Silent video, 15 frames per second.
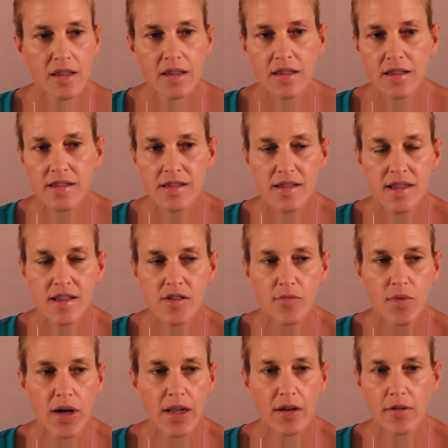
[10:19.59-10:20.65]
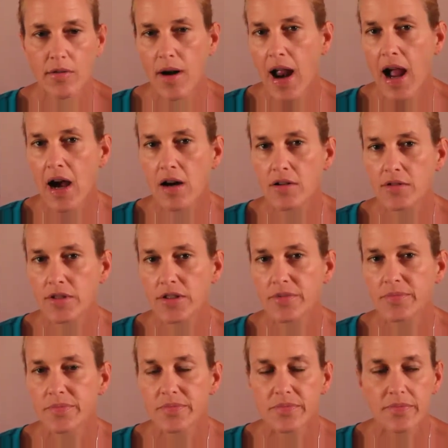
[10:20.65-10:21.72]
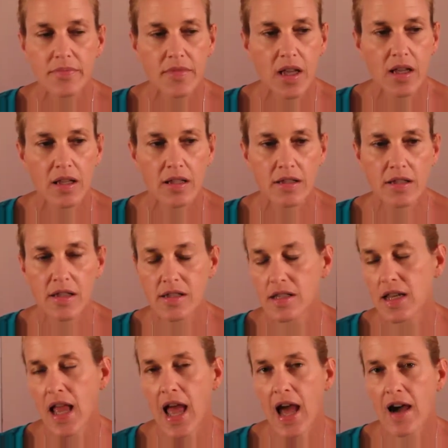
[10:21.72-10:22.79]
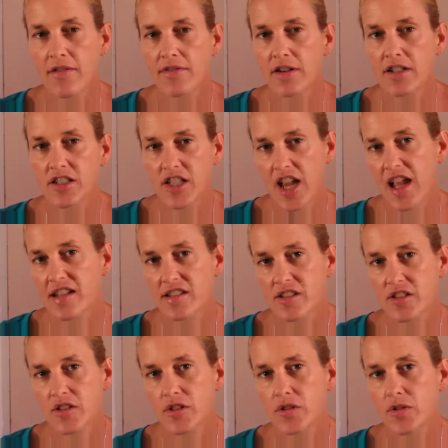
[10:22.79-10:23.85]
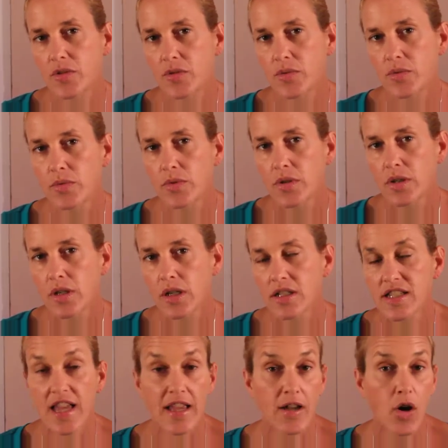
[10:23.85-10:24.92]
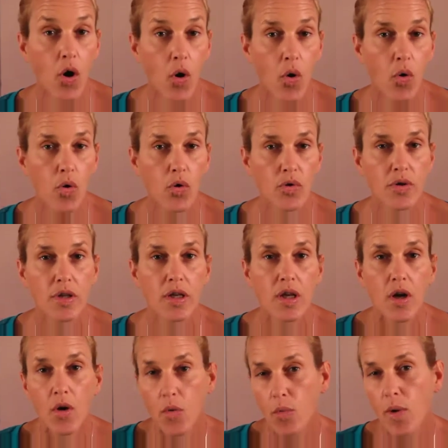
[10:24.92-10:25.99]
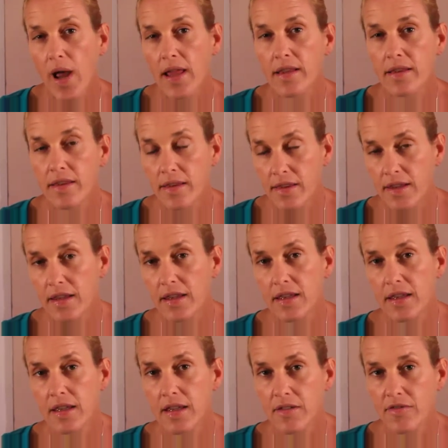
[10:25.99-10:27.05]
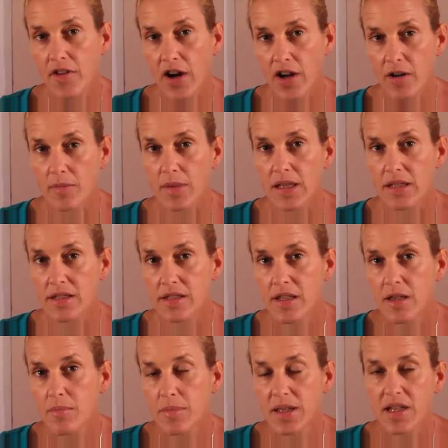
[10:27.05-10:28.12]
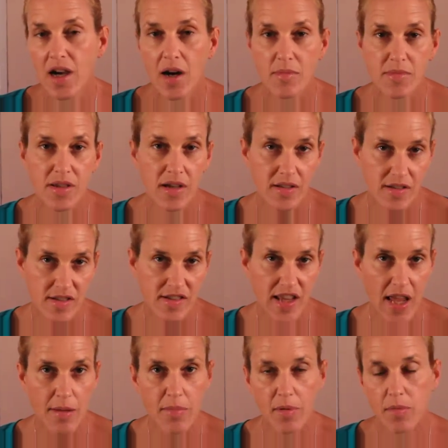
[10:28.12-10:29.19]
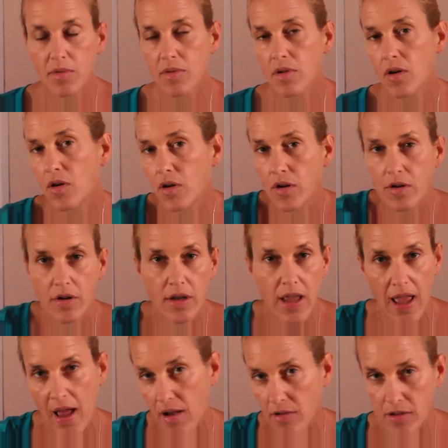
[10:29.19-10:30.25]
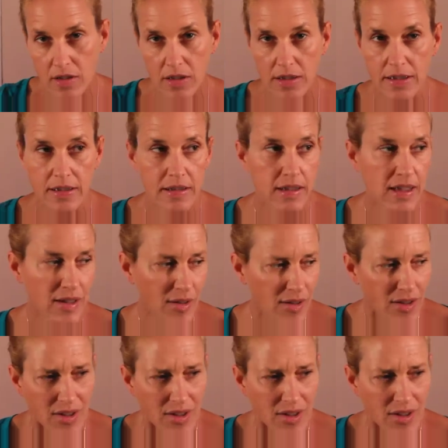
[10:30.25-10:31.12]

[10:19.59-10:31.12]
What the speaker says: these things running around doesn't have a chance to take hold when the environment becomes unstable or alkaline, like